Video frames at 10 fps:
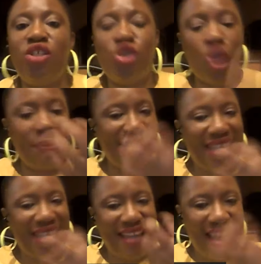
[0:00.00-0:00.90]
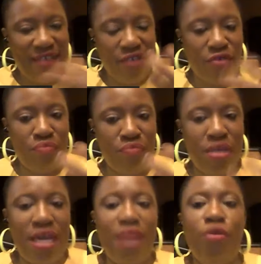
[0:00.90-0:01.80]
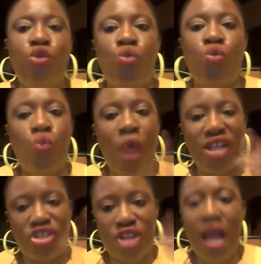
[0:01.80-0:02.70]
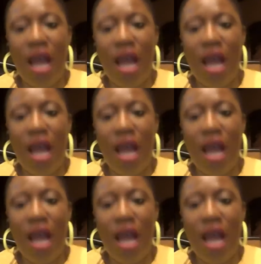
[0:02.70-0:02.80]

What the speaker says: stop saliva from being able to wash